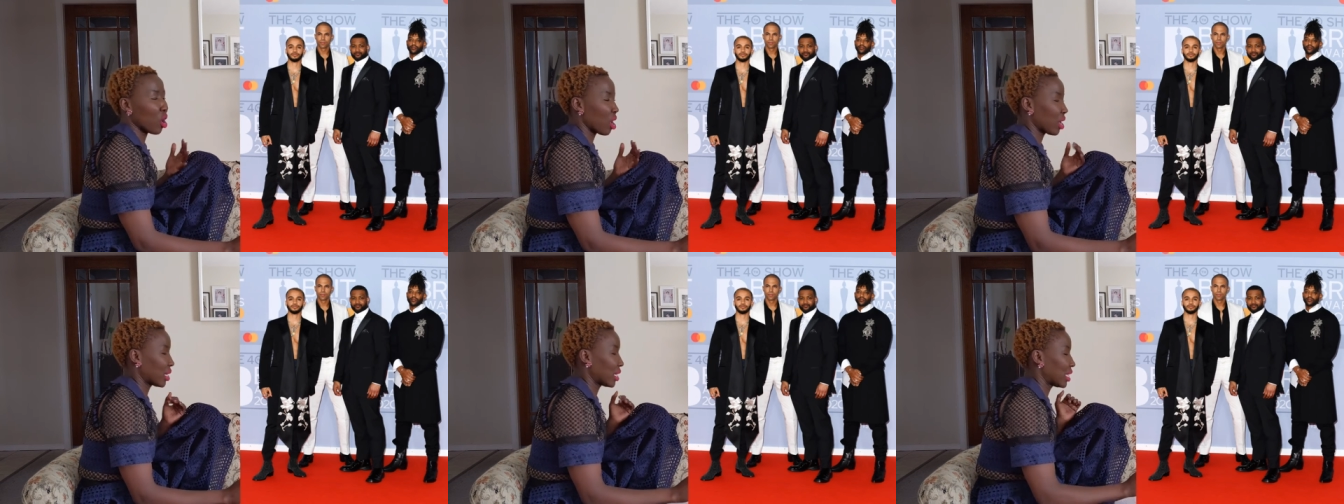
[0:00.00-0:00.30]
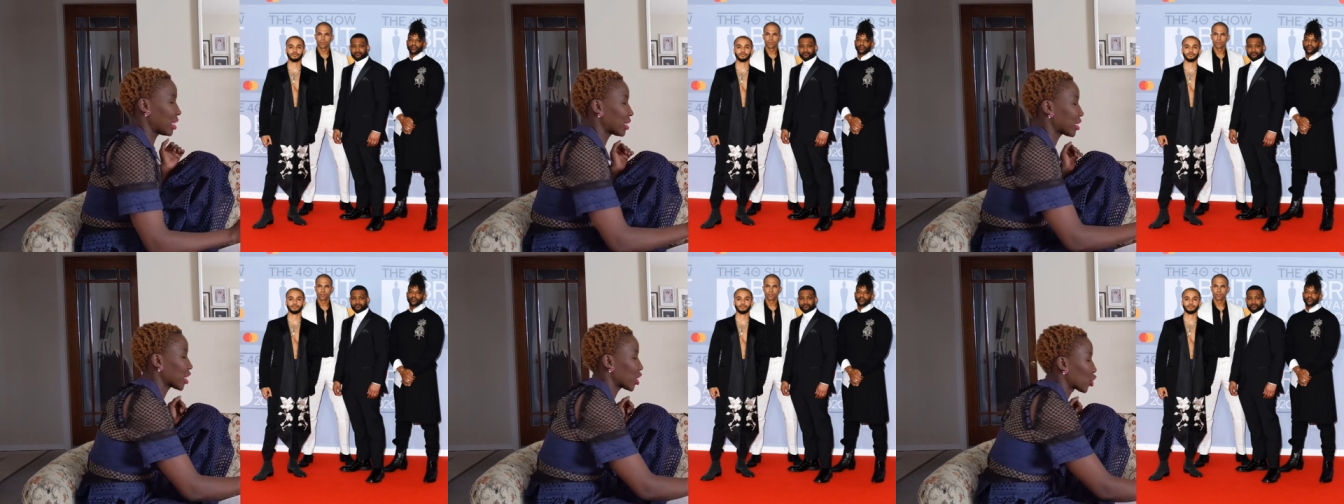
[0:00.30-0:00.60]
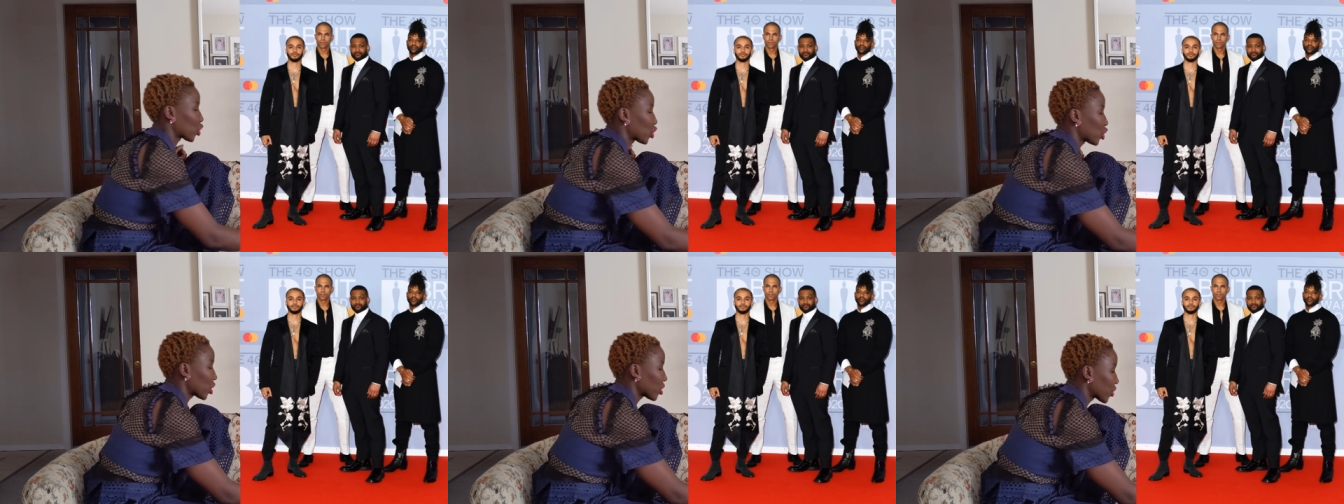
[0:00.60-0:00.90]
on it
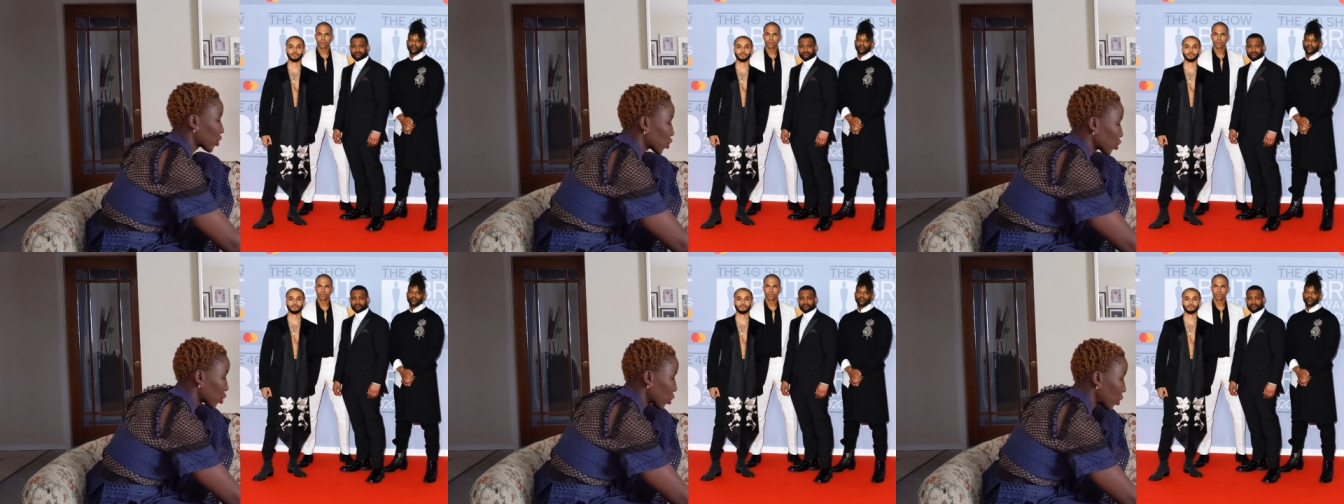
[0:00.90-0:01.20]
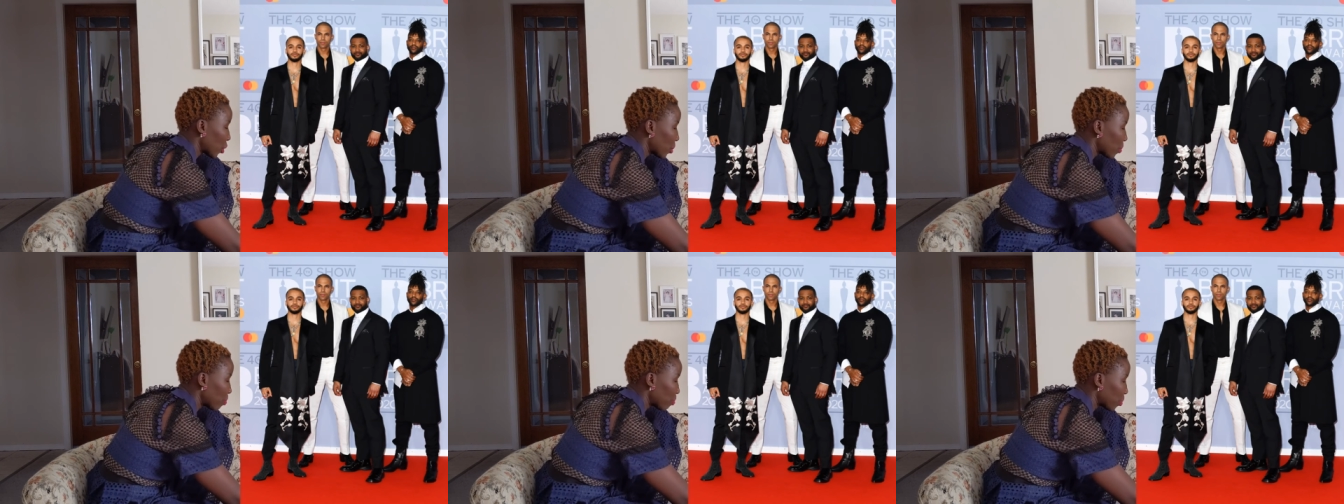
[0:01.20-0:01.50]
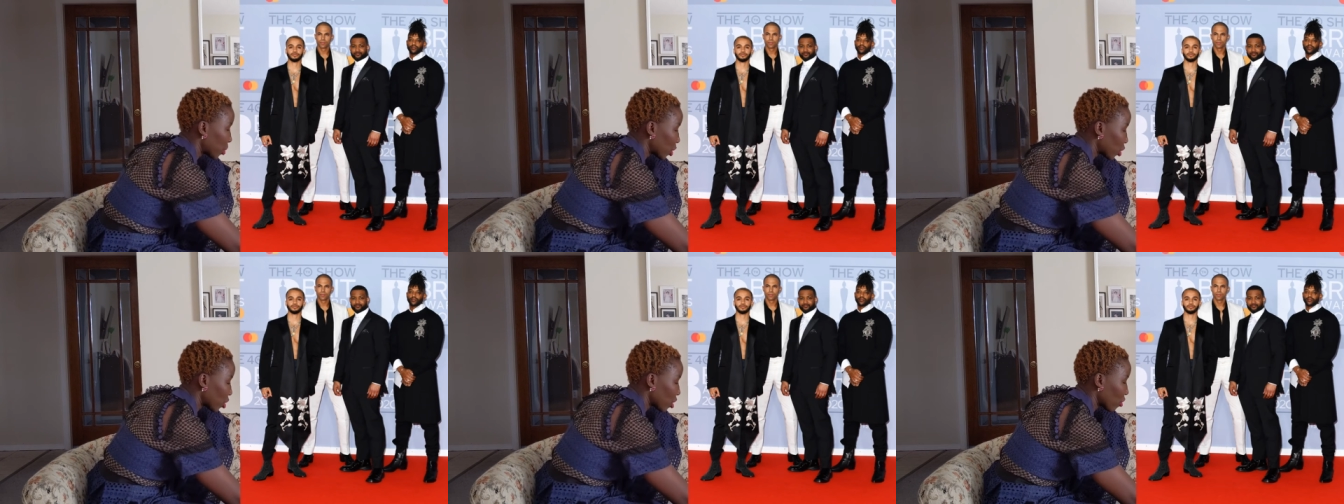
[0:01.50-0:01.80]
is just
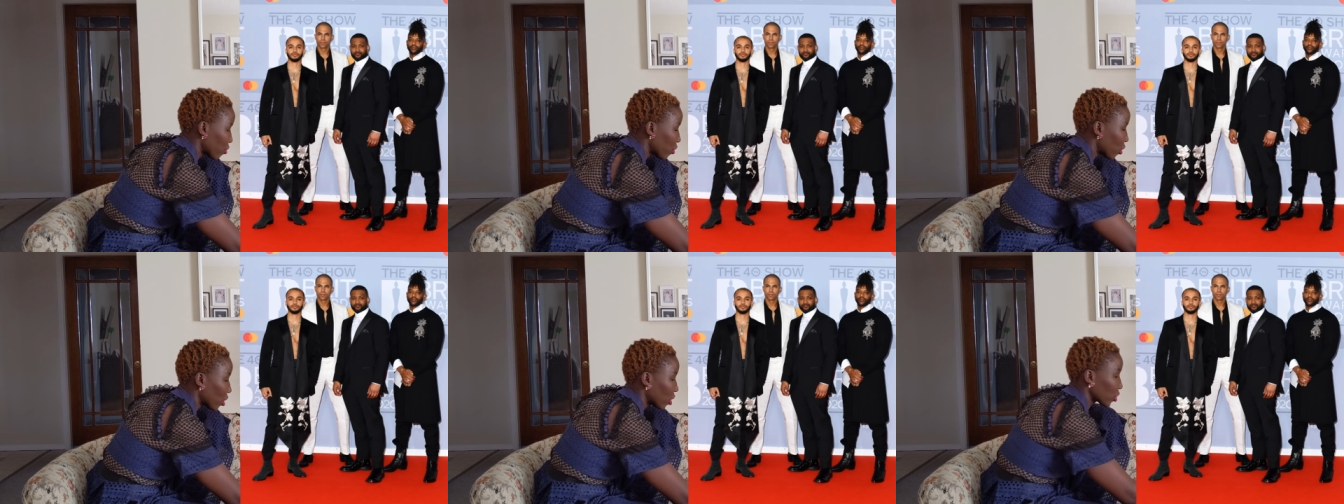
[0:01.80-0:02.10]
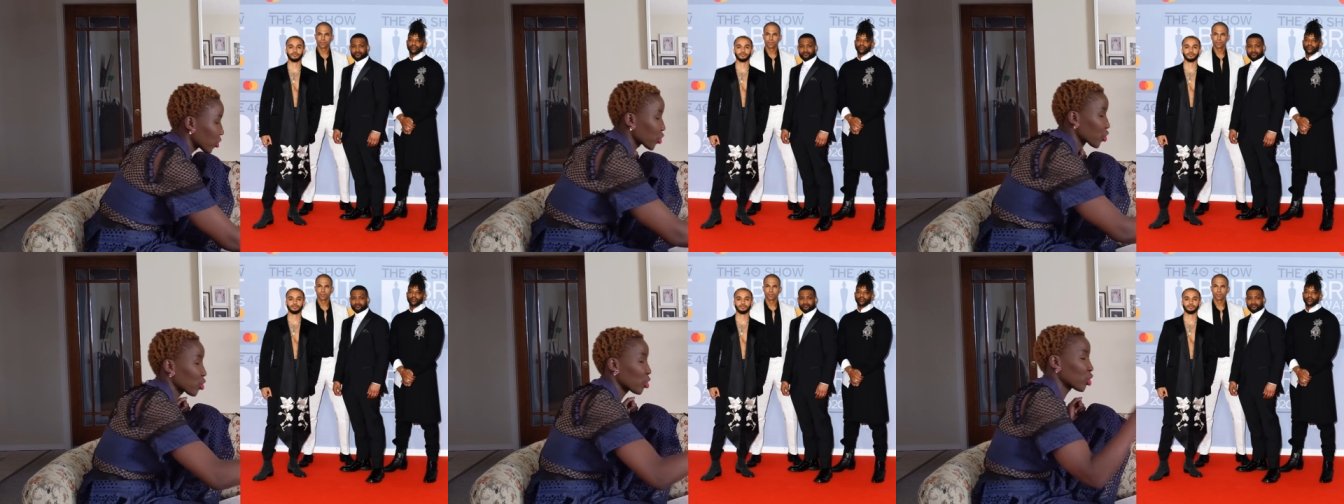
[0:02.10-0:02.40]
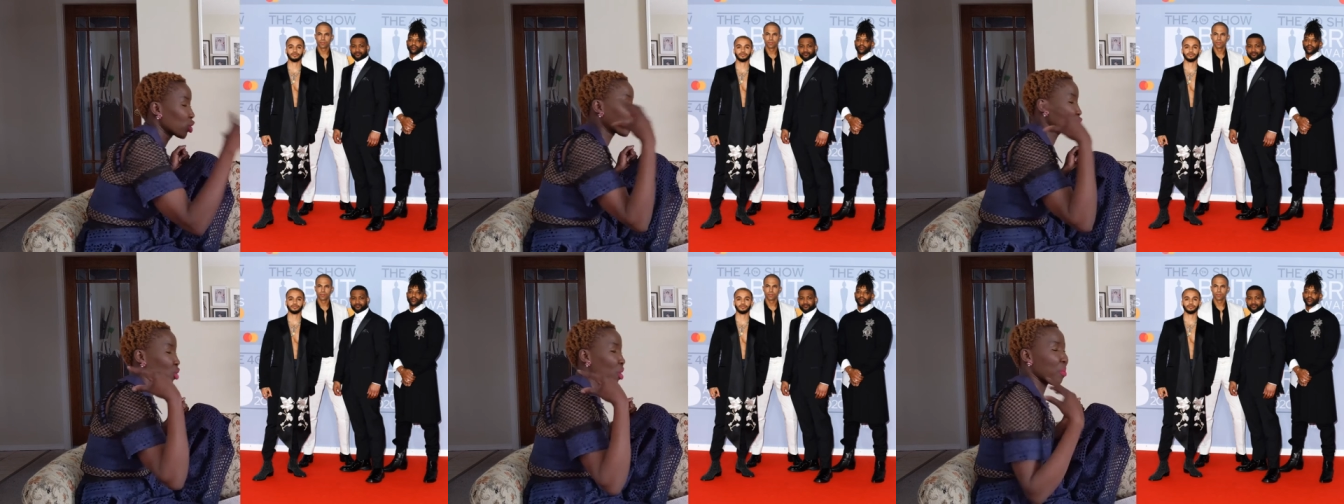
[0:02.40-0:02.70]
so beautiful,
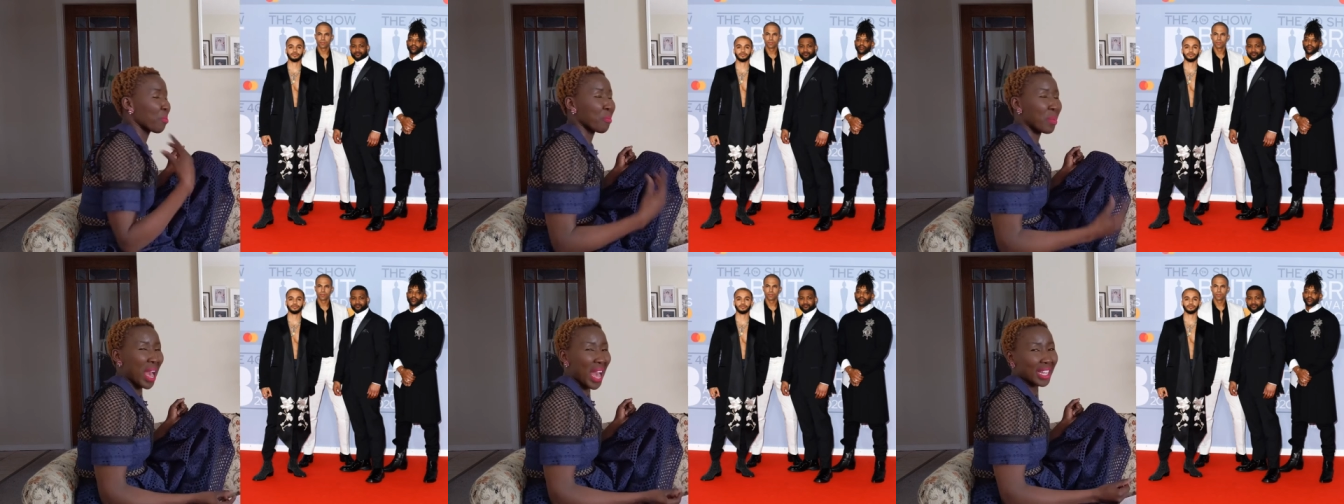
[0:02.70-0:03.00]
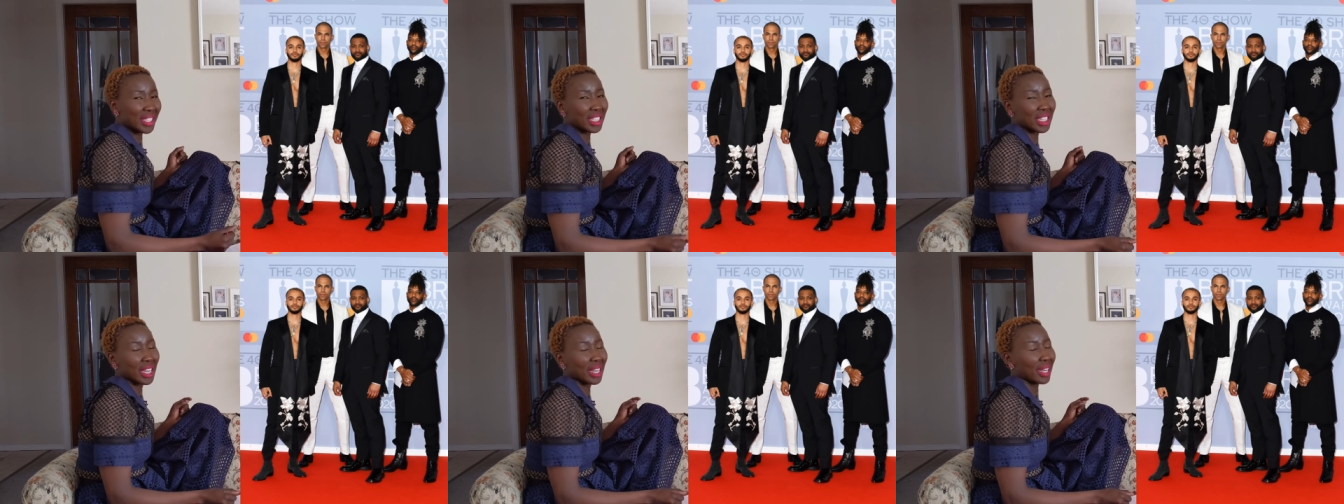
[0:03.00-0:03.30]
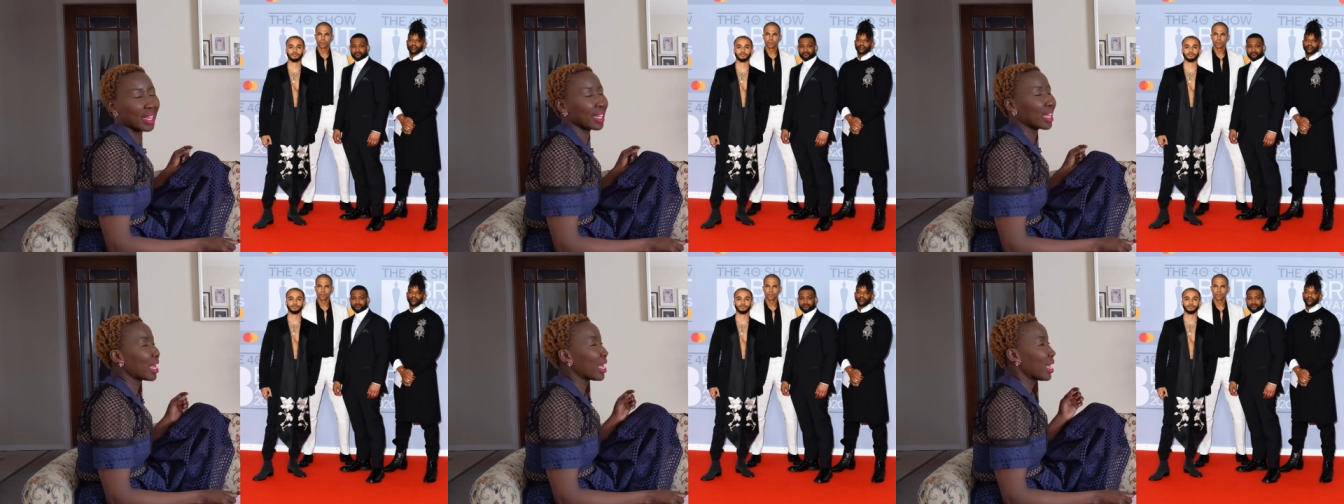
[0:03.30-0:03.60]
so
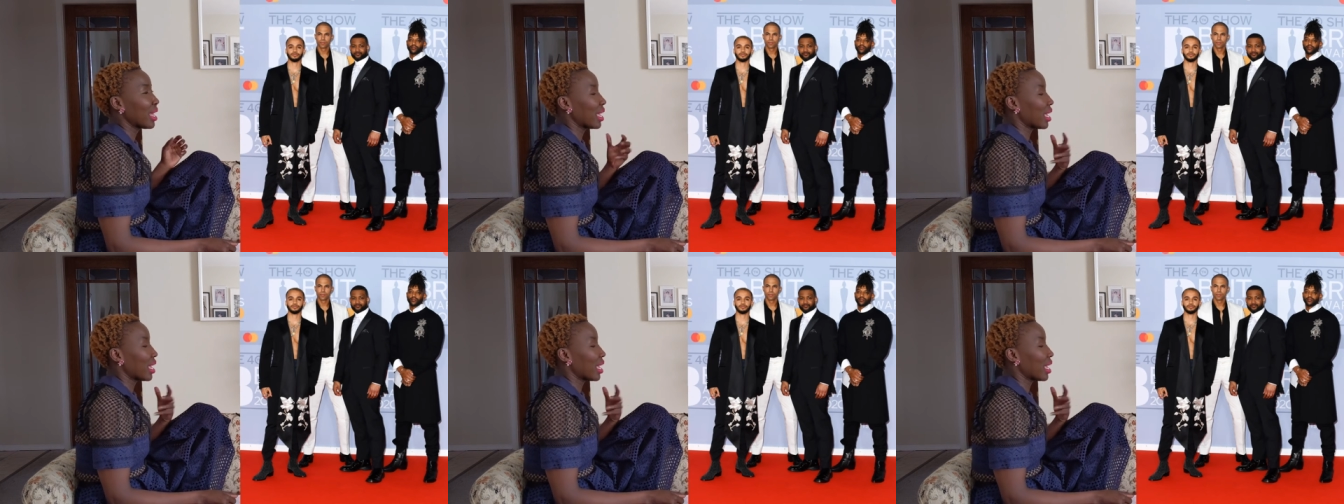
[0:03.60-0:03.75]
dramatic.